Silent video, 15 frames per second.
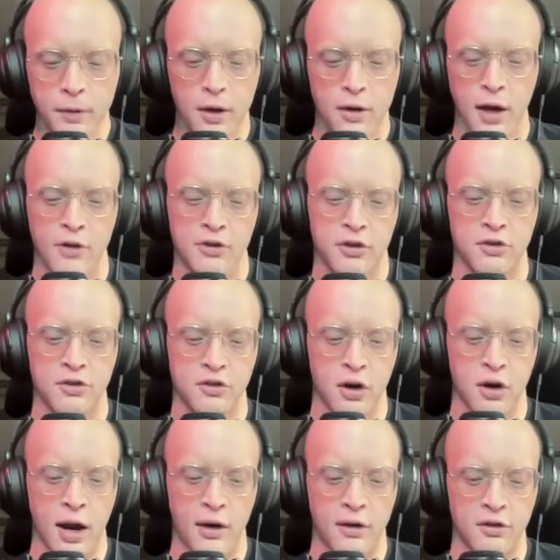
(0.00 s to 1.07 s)
not just
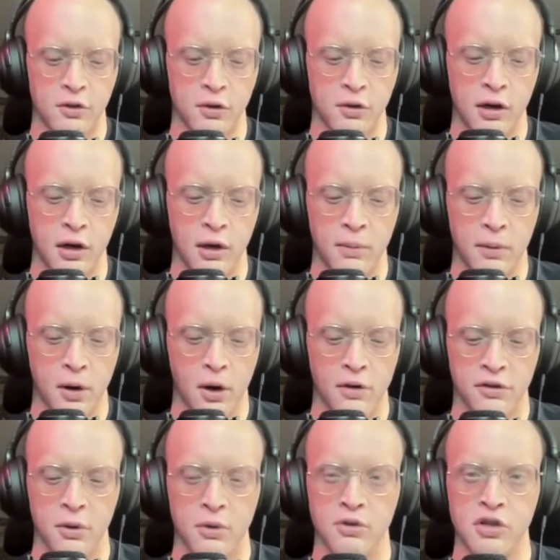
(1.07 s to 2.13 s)
genetic screening, but
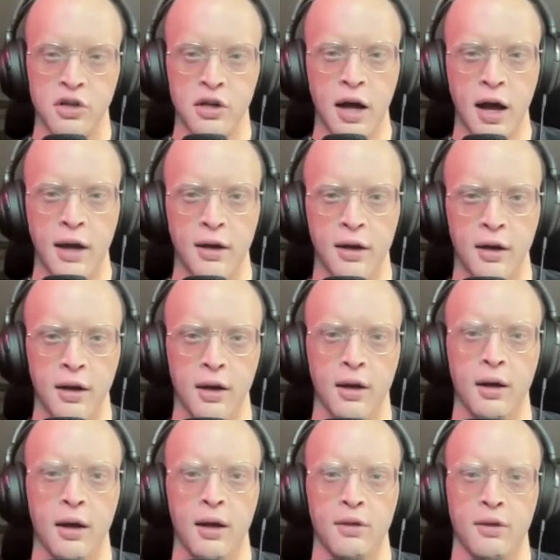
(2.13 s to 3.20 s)
also gene
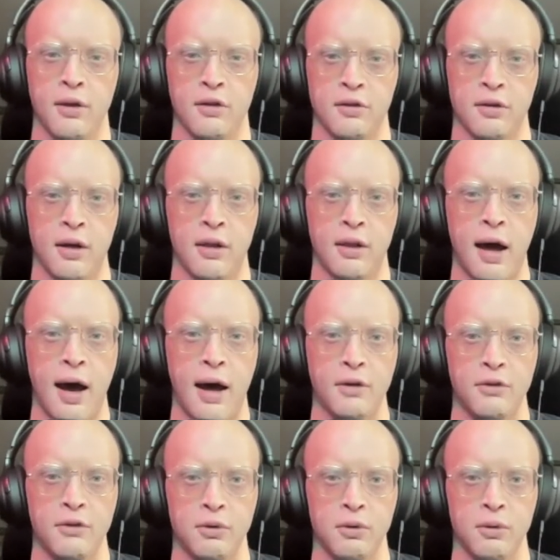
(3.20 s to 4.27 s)
editing and things like that
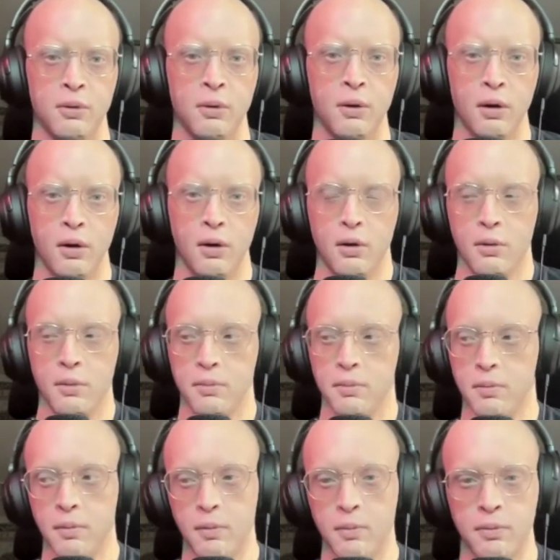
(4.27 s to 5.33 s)
to
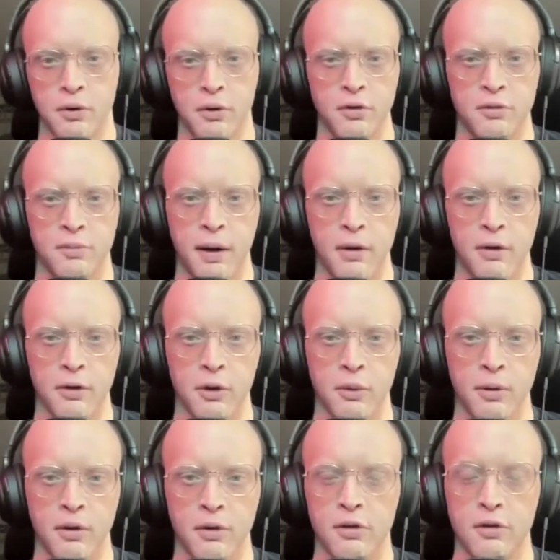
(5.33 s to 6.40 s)
produce better
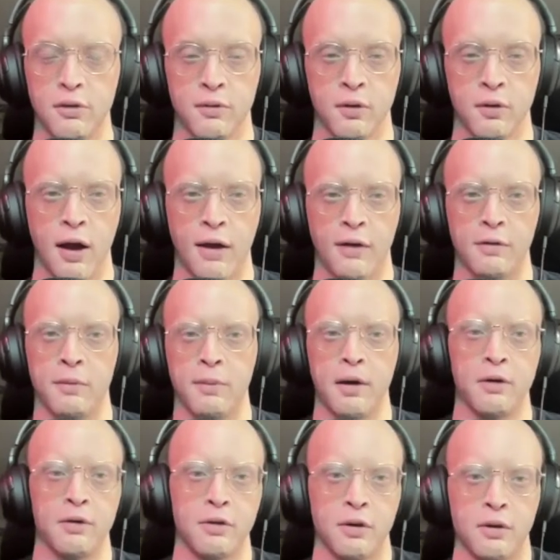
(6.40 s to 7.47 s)
humans, for lack of a
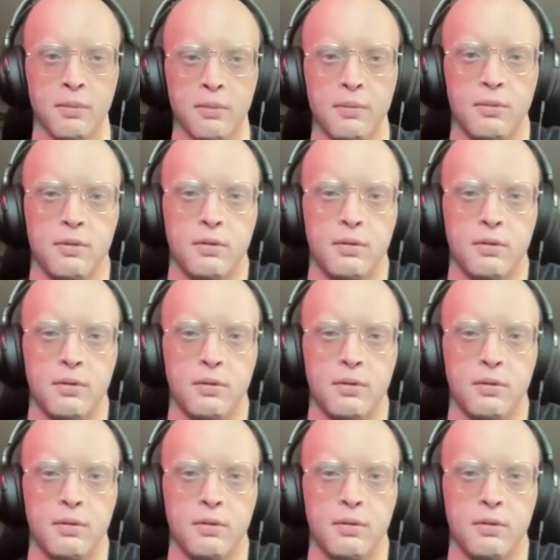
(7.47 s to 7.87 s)
better term?